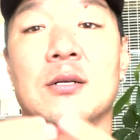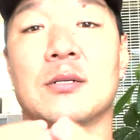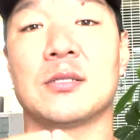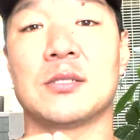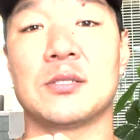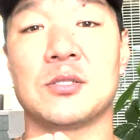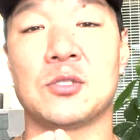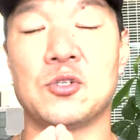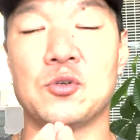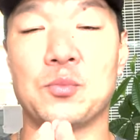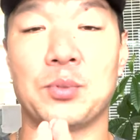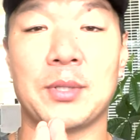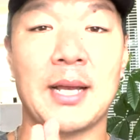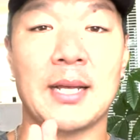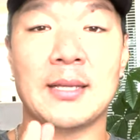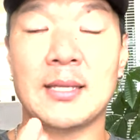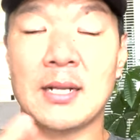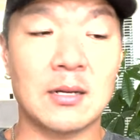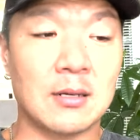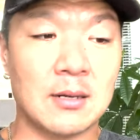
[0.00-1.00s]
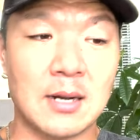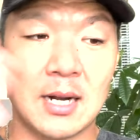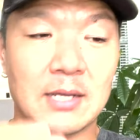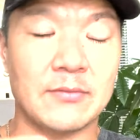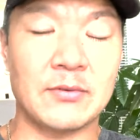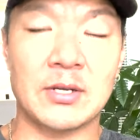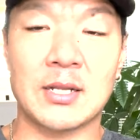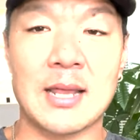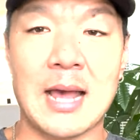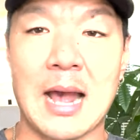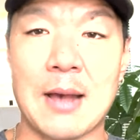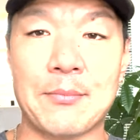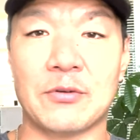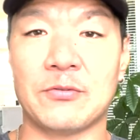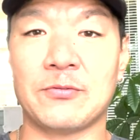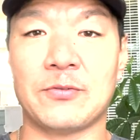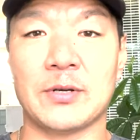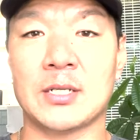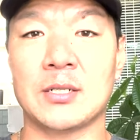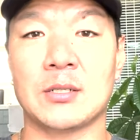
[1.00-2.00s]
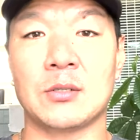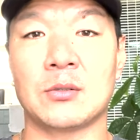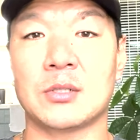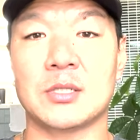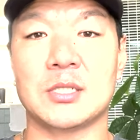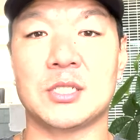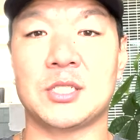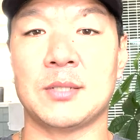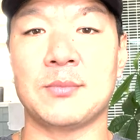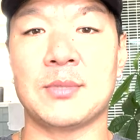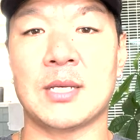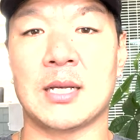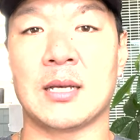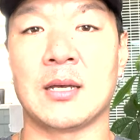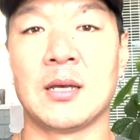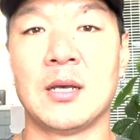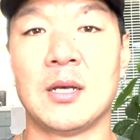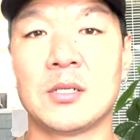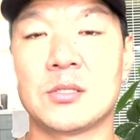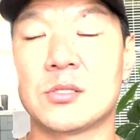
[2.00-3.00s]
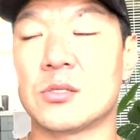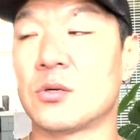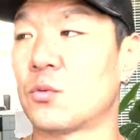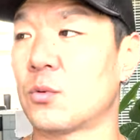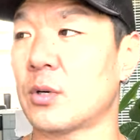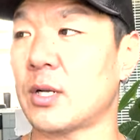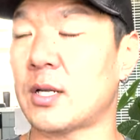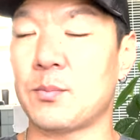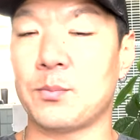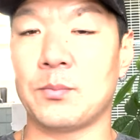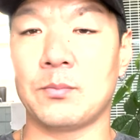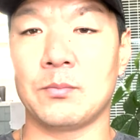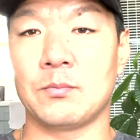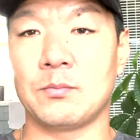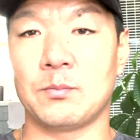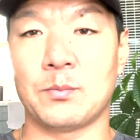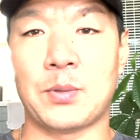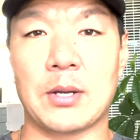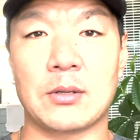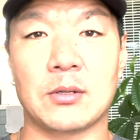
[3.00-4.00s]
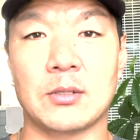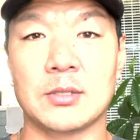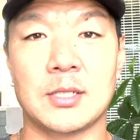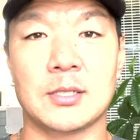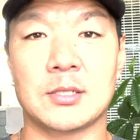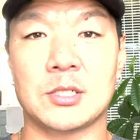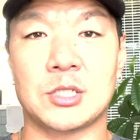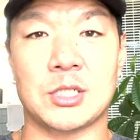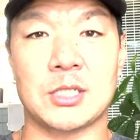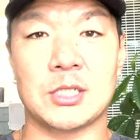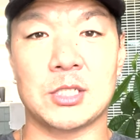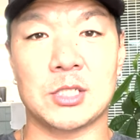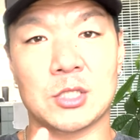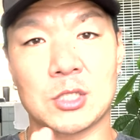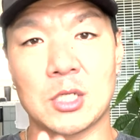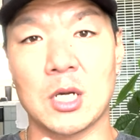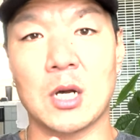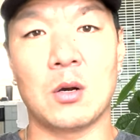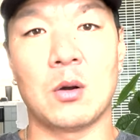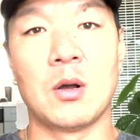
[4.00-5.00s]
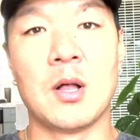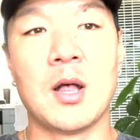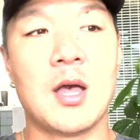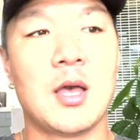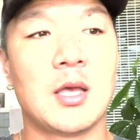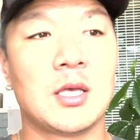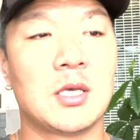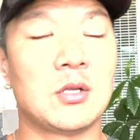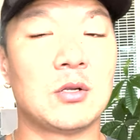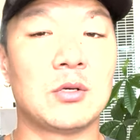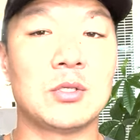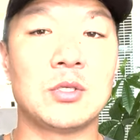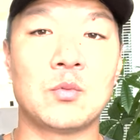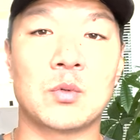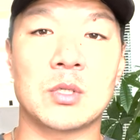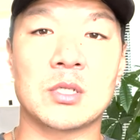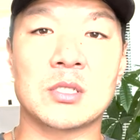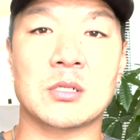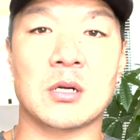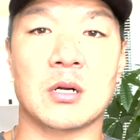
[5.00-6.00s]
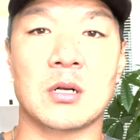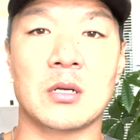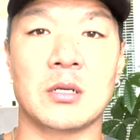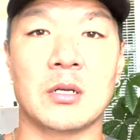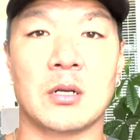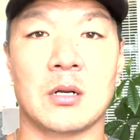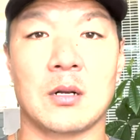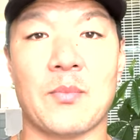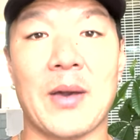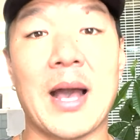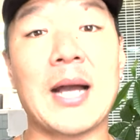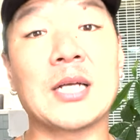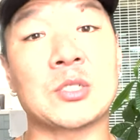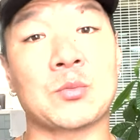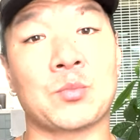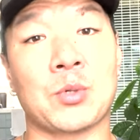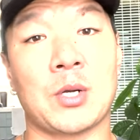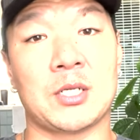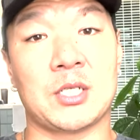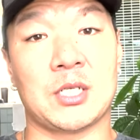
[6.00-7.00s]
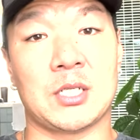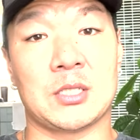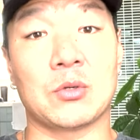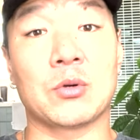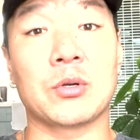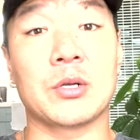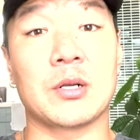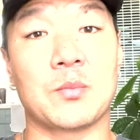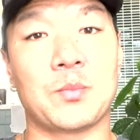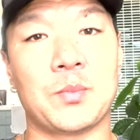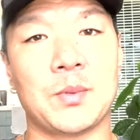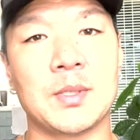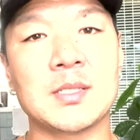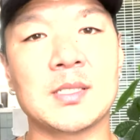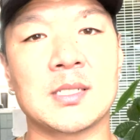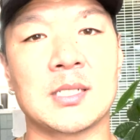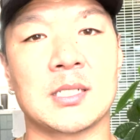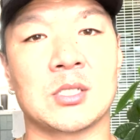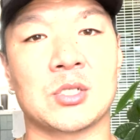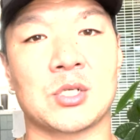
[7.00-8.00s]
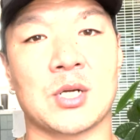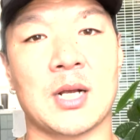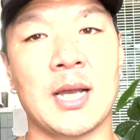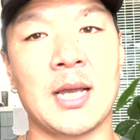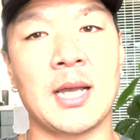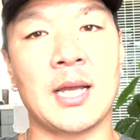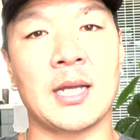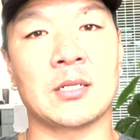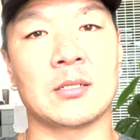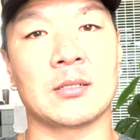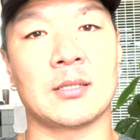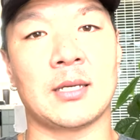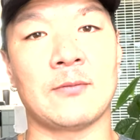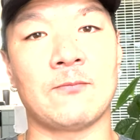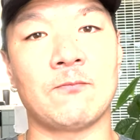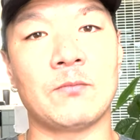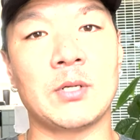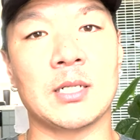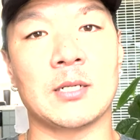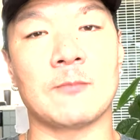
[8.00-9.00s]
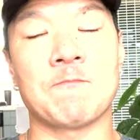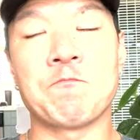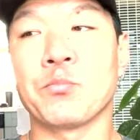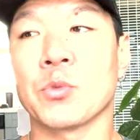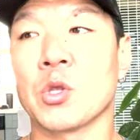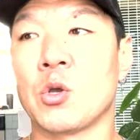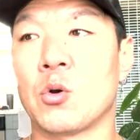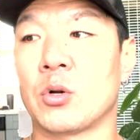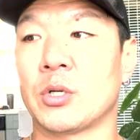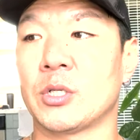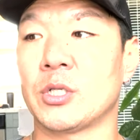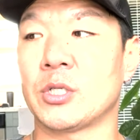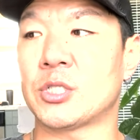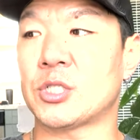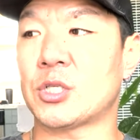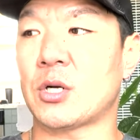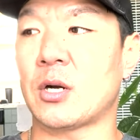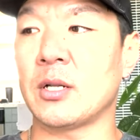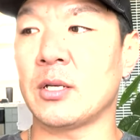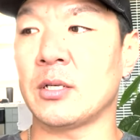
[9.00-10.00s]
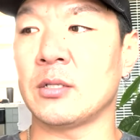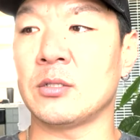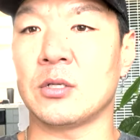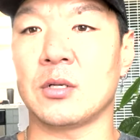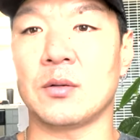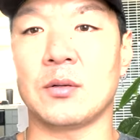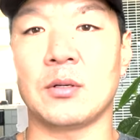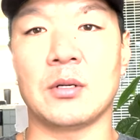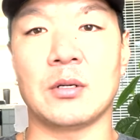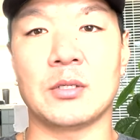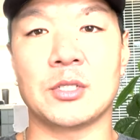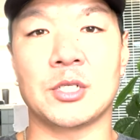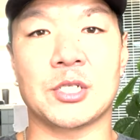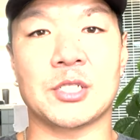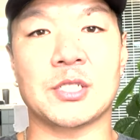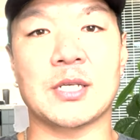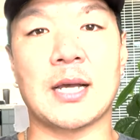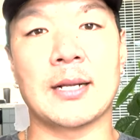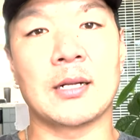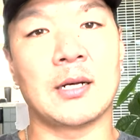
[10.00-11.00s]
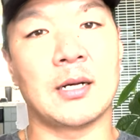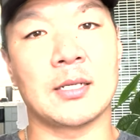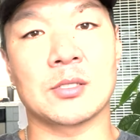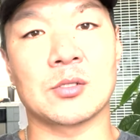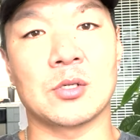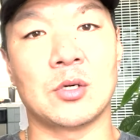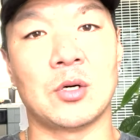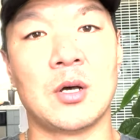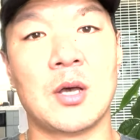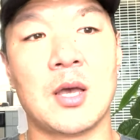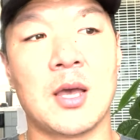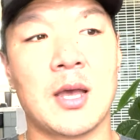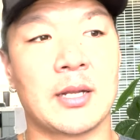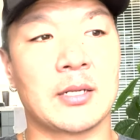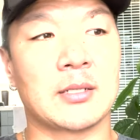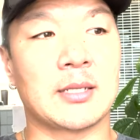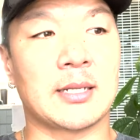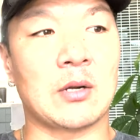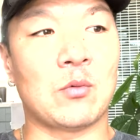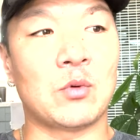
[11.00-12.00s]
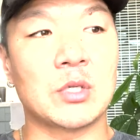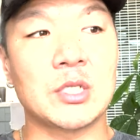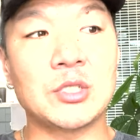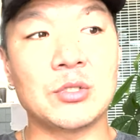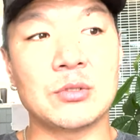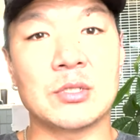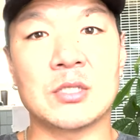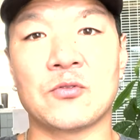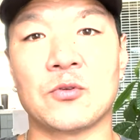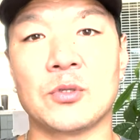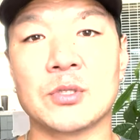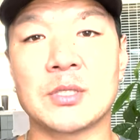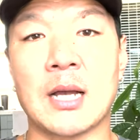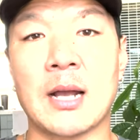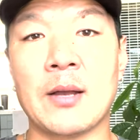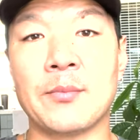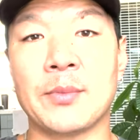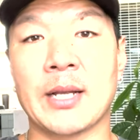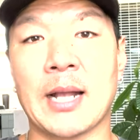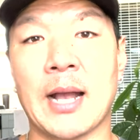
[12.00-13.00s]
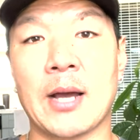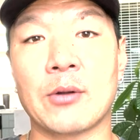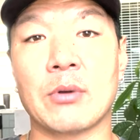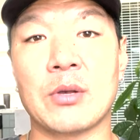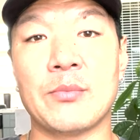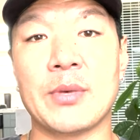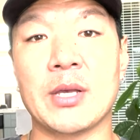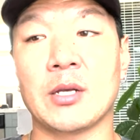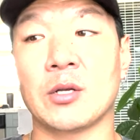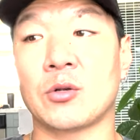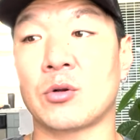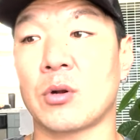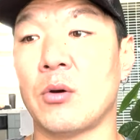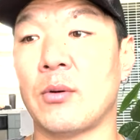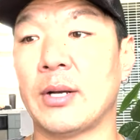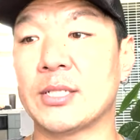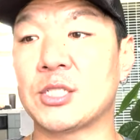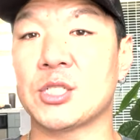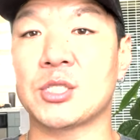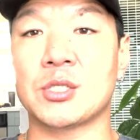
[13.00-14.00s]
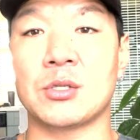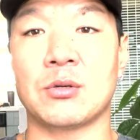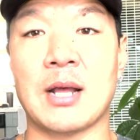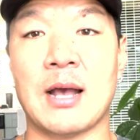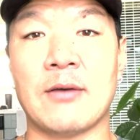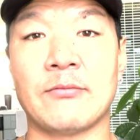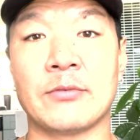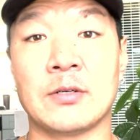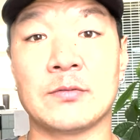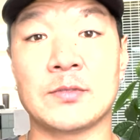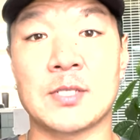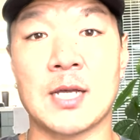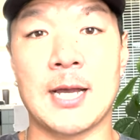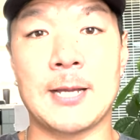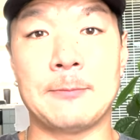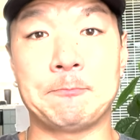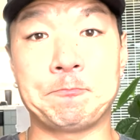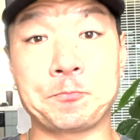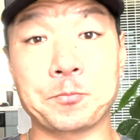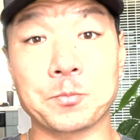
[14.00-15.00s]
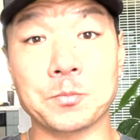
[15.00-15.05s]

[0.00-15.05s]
to this new plan. They're not even in the habit of fucking going to the gym yet. So don't worry about all the other shit. Just go you know you want to start your passion project or your business right and you're like or you're starting your your side hustle and you're like i want to do this full time like how do i make it grow i just don't have enough time